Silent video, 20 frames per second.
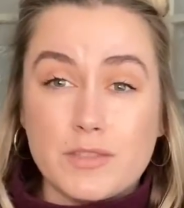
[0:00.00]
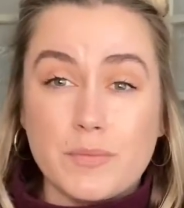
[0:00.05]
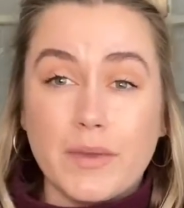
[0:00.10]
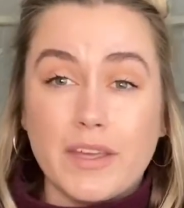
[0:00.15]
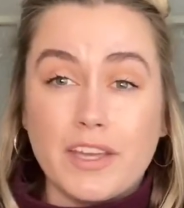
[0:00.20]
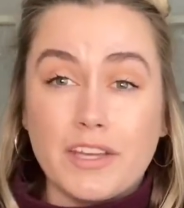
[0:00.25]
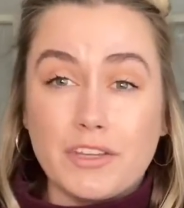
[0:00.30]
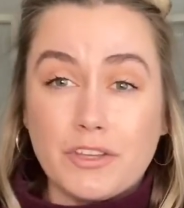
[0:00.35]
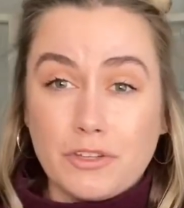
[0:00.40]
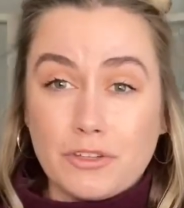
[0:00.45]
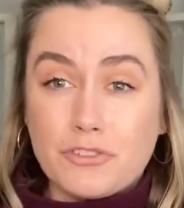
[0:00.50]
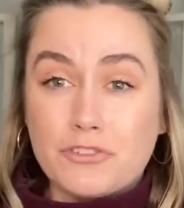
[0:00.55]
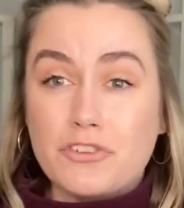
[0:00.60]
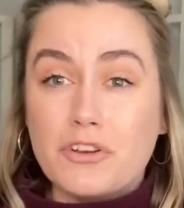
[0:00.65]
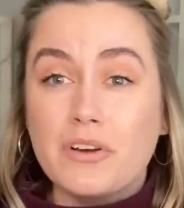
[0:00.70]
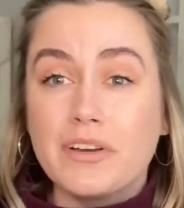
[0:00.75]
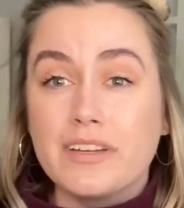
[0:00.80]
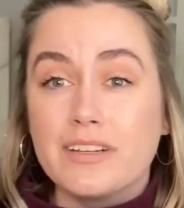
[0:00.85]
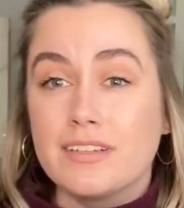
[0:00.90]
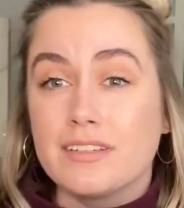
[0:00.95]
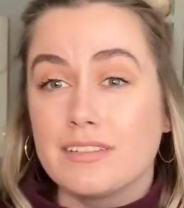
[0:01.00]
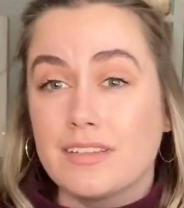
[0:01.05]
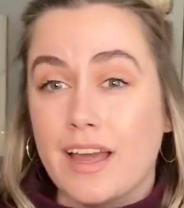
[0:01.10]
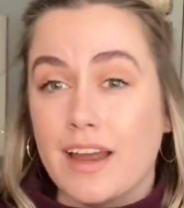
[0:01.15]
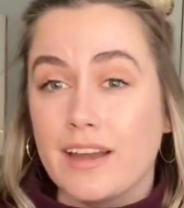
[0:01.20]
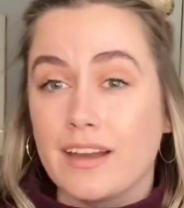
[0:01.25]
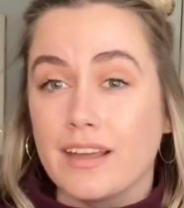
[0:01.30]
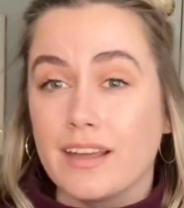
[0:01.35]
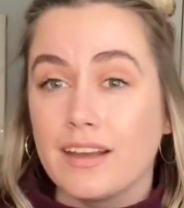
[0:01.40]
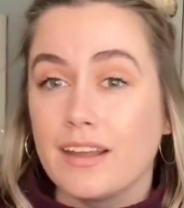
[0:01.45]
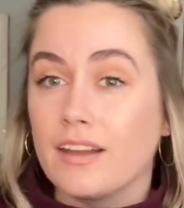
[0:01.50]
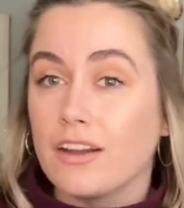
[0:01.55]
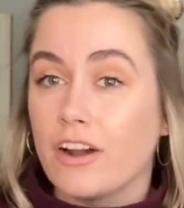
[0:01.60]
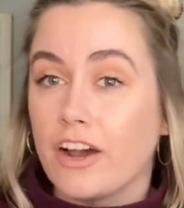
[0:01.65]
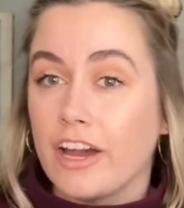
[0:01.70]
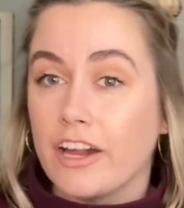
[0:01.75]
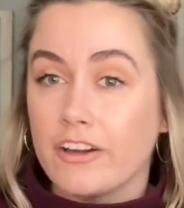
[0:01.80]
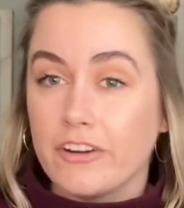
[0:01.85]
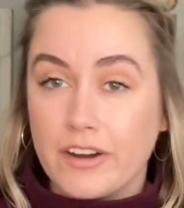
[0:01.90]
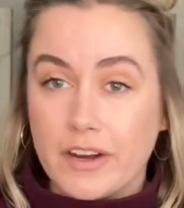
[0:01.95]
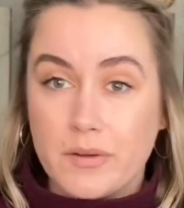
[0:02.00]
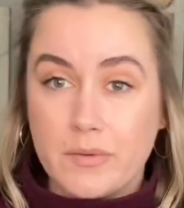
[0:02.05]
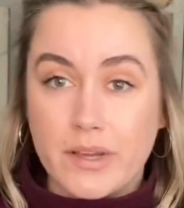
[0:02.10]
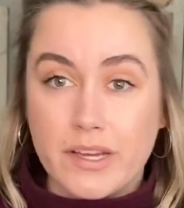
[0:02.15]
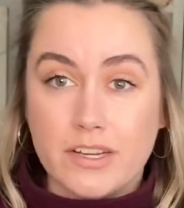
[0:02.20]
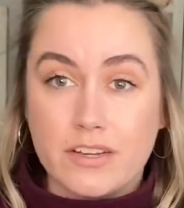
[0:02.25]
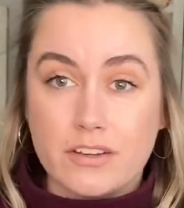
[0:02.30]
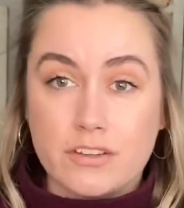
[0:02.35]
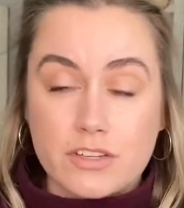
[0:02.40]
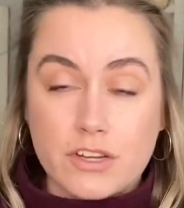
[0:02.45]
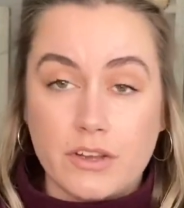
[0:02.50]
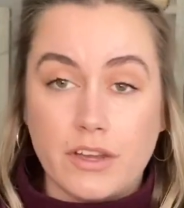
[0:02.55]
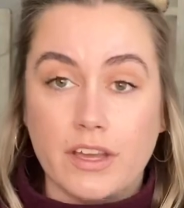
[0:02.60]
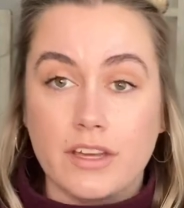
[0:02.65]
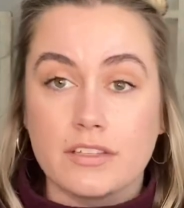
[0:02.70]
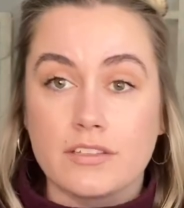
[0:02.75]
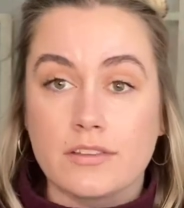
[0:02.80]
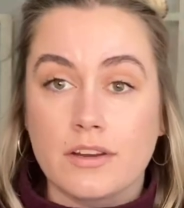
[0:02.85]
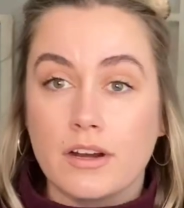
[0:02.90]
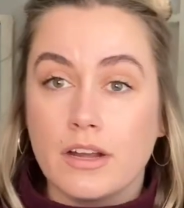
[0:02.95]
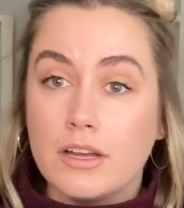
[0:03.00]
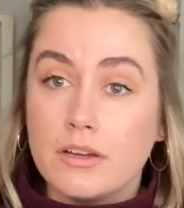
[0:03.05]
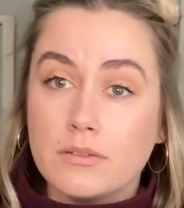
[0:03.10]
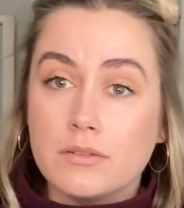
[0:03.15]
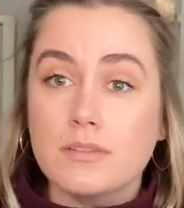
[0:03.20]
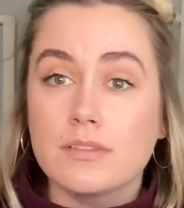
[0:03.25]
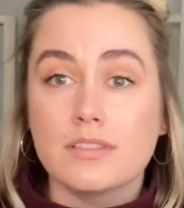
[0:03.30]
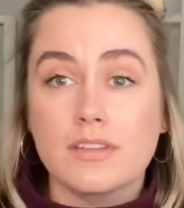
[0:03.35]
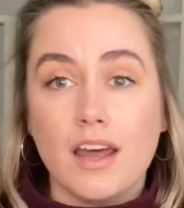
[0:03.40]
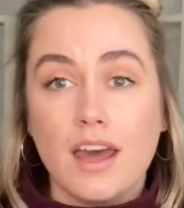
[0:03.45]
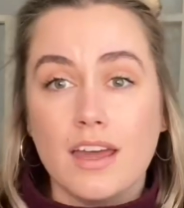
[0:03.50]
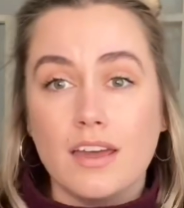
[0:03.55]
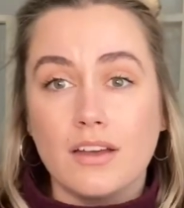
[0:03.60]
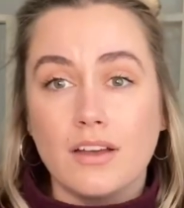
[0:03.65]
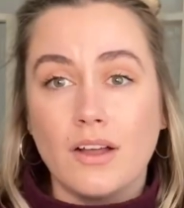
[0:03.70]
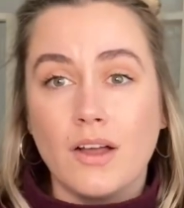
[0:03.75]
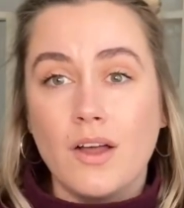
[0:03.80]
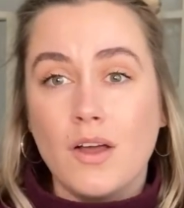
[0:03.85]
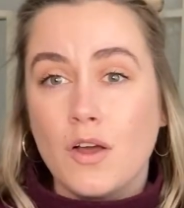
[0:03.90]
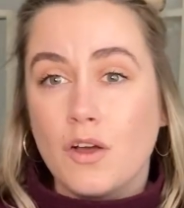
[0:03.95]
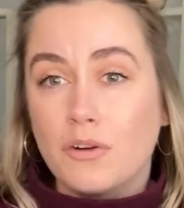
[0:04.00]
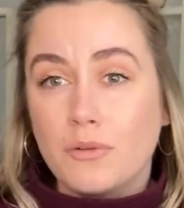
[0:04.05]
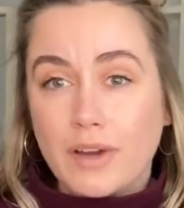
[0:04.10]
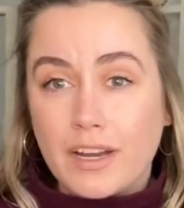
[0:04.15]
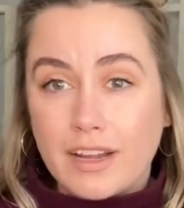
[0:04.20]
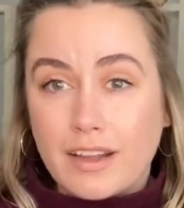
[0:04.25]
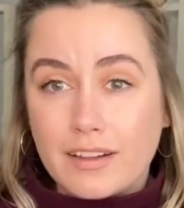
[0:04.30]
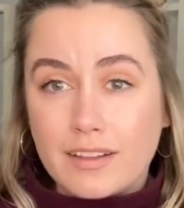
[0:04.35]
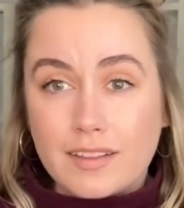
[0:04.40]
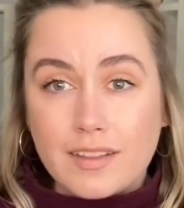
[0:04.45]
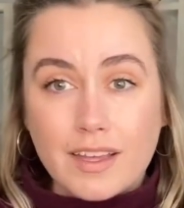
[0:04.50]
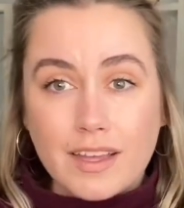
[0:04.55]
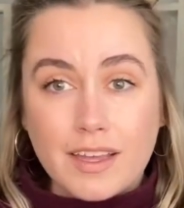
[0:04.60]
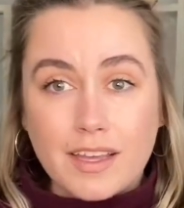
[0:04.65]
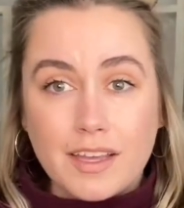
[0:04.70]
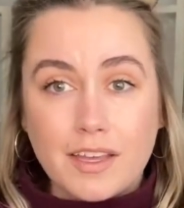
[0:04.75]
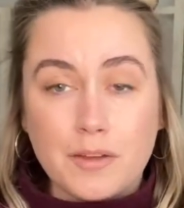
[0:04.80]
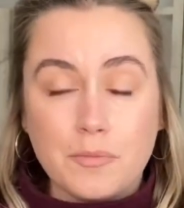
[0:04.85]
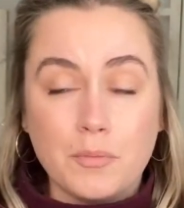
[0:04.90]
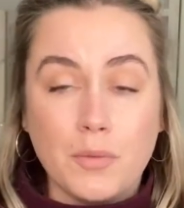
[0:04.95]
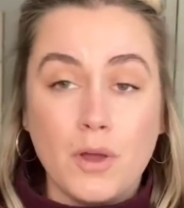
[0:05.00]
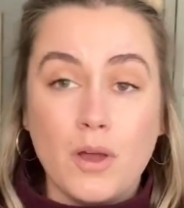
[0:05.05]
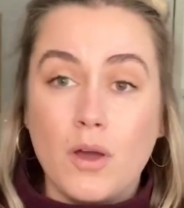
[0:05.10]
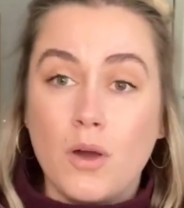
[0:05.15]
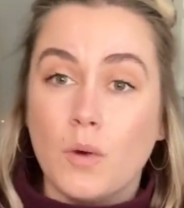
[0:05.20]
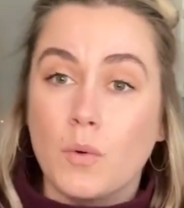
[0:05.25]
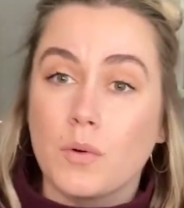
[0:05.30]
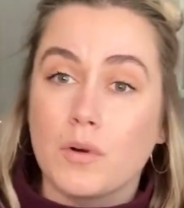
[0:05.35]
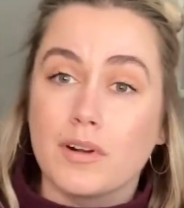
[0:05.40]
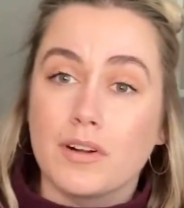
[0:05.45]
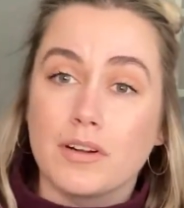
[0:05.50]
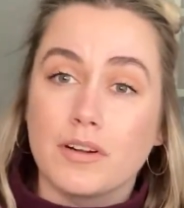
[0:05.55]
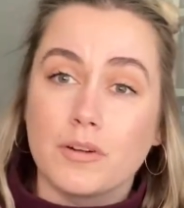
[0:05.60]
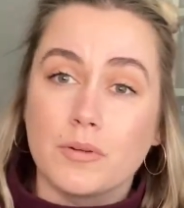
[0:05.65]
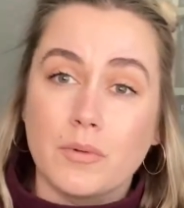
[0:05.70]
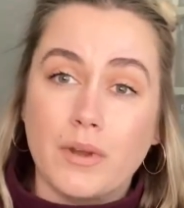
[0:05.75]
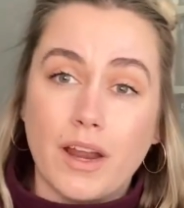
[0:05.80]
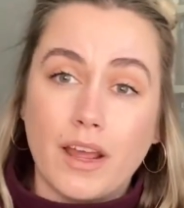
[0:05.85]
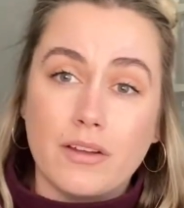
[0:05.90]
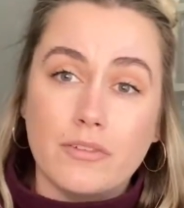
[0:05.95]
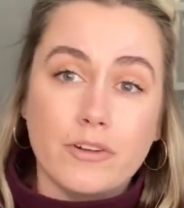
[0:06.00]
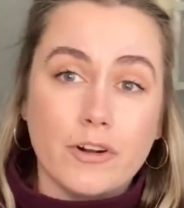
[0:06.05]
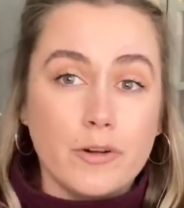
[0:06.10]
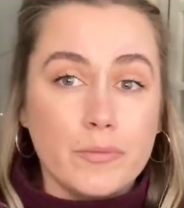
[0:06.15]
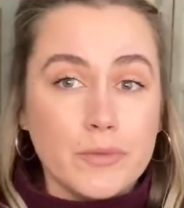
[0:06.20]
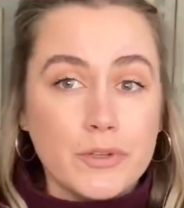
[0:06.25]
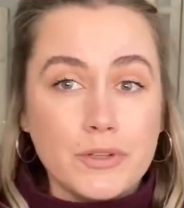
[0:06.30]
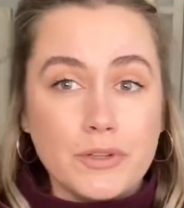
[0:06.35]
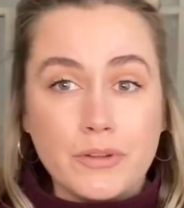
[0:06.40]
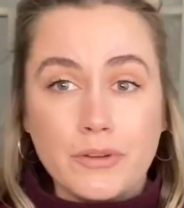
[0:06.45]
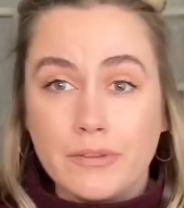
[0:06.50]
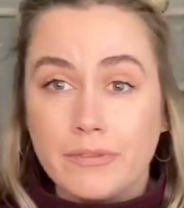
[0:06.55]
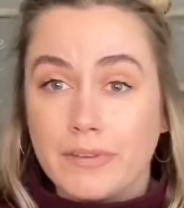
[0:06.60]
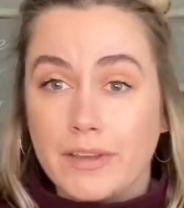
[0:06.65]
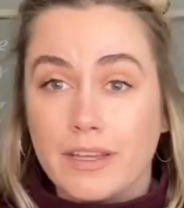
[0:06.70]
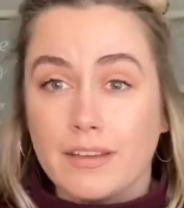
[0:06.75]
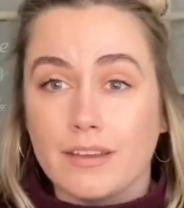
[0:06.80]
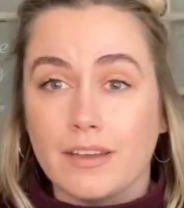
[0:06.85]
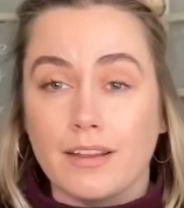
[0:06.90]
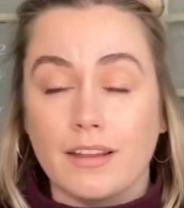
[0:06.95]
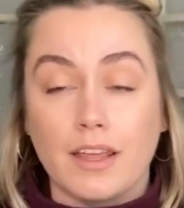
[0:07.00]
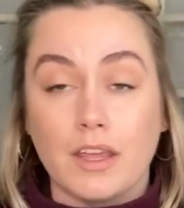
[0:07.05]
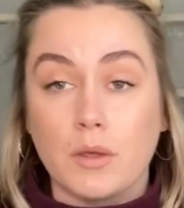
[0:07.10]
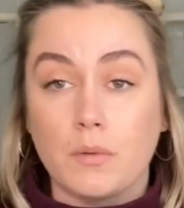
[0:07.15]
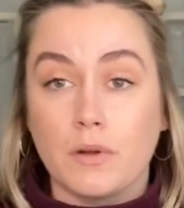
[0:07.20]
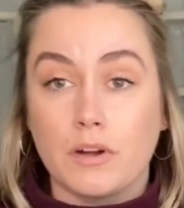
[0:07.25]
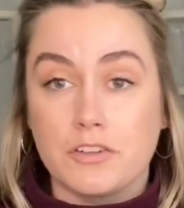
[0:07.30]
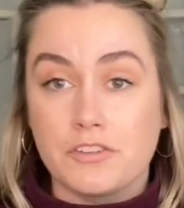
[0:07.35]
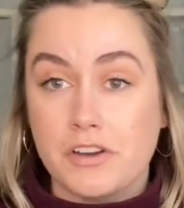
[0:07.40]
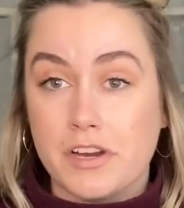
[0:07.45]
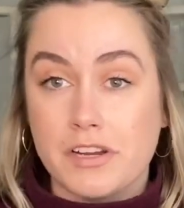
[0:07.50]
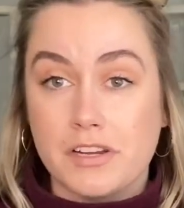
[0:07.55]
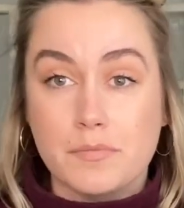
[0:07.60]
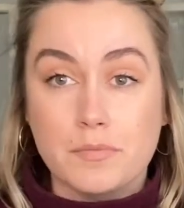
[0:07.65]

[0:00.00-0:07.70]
play a huge role in designing and are a great way to showcase your own style, wedding theme, or whatever mood, feeling that you are trying to